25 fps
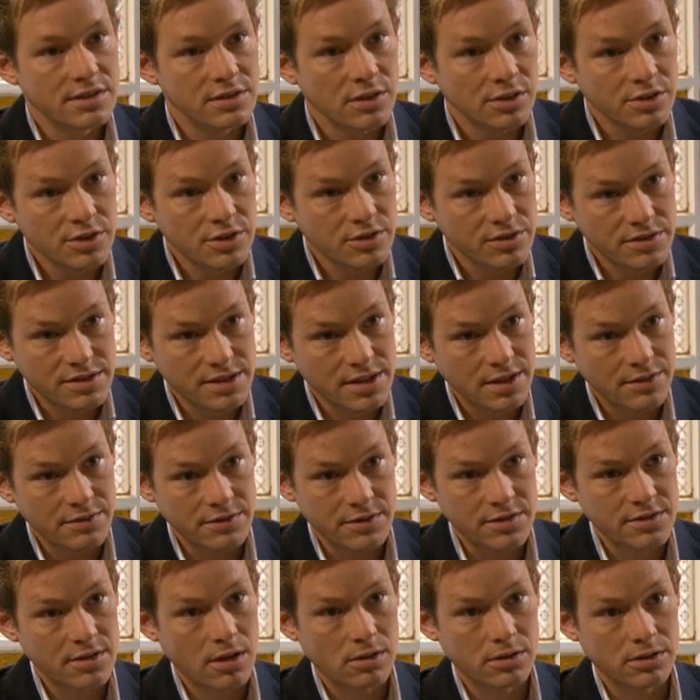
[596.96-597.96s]
It's not just
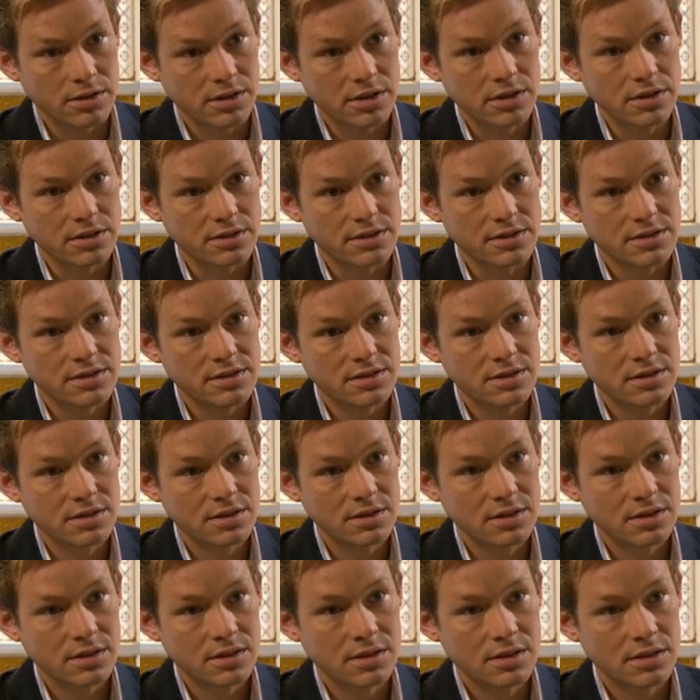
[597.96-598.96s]
receiving stolen goods.
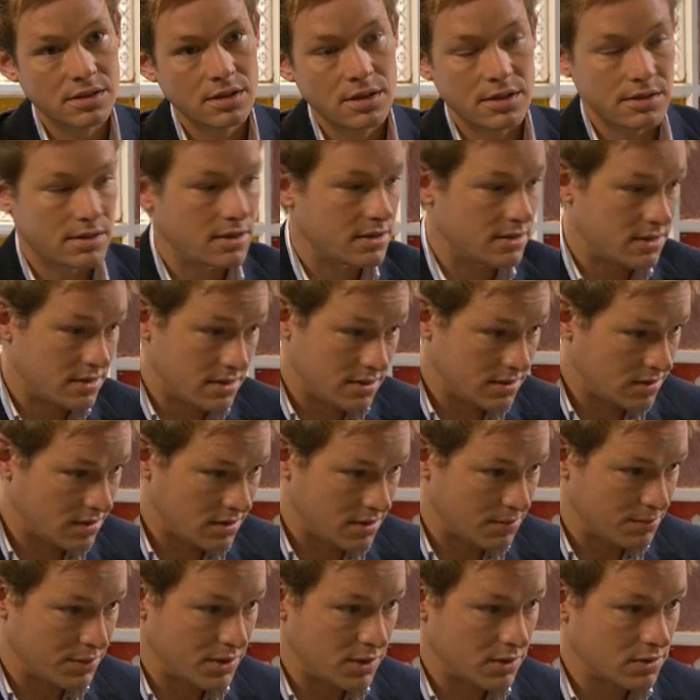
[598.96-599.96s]
There's
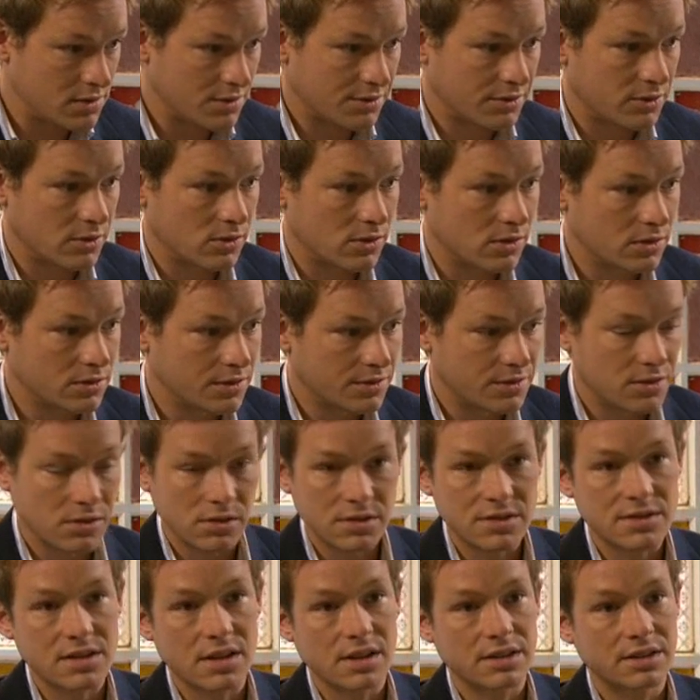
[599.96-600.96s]
computer fraud,
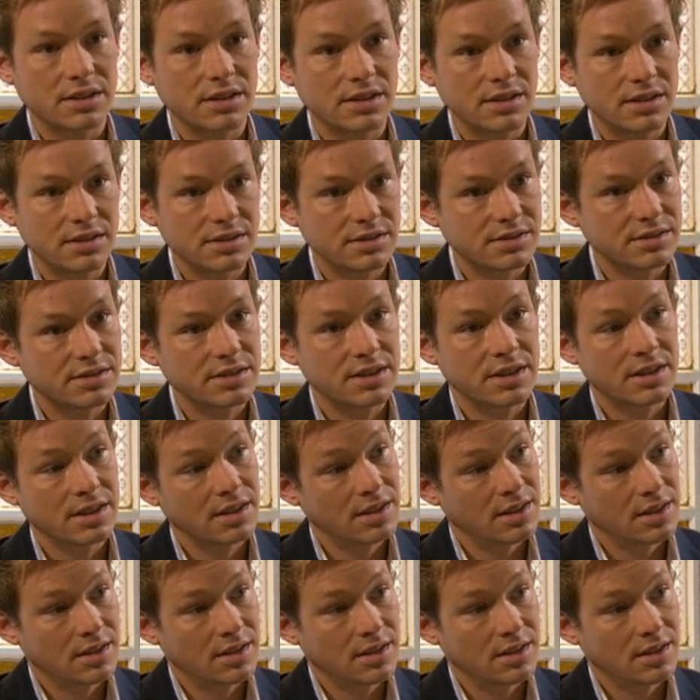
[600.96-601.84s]
false IDs,